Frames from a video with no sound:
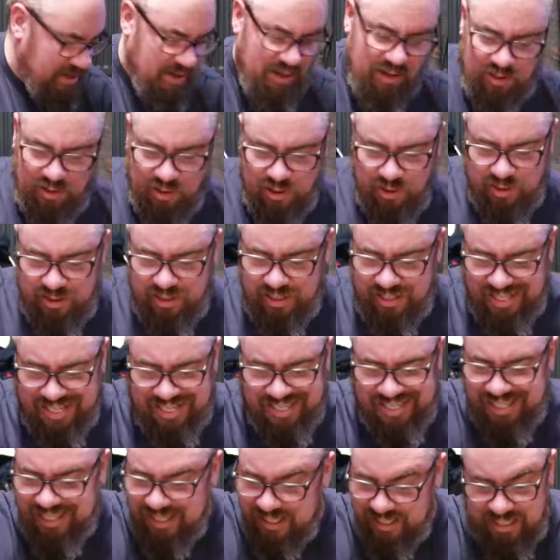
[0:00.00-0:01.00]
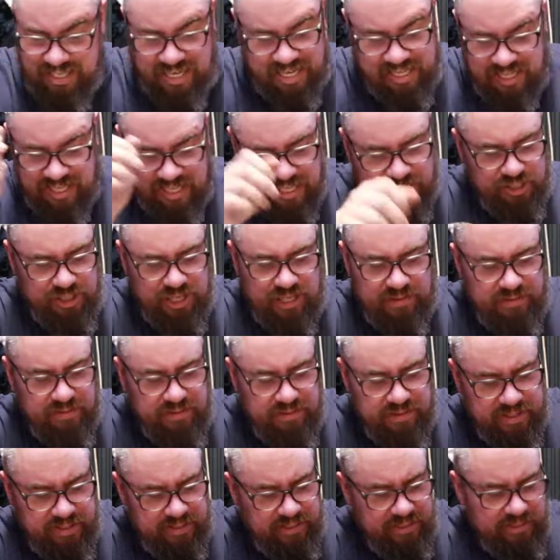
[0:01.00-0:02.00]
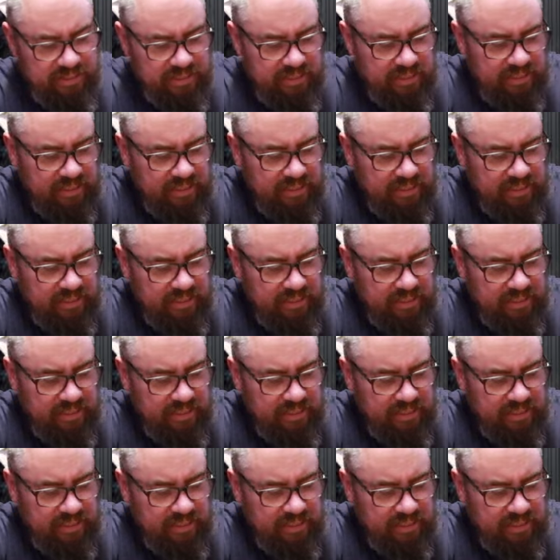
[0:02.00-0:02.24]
Got lots of that because I like Java fern.